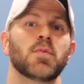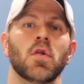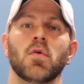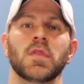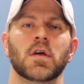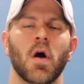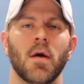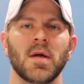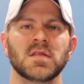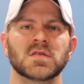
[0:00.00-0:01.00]
below in the
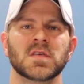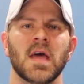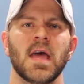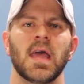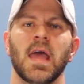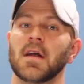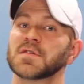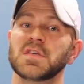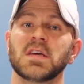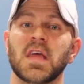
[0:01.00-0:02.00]
comments. And
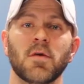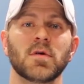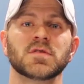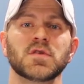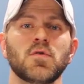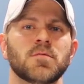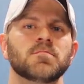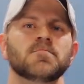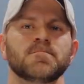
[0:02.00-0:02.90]
I'll see you again real soon.